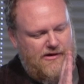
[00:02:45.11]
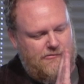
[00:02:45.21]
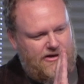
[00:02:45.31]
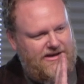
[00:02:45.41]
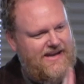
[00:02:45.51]
We
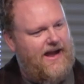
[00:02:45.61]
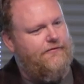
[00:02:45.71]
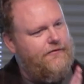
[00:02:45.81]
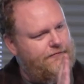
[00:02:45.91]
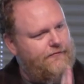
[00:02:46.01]
will
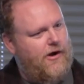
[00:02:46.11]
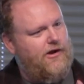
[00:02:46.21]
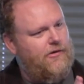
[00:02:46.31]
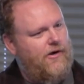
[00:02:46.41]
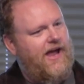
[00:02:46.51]
never
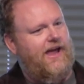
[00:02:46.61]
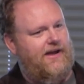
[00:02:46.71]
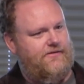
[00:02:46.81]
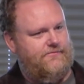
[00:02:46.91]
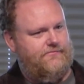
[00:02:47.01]
fall away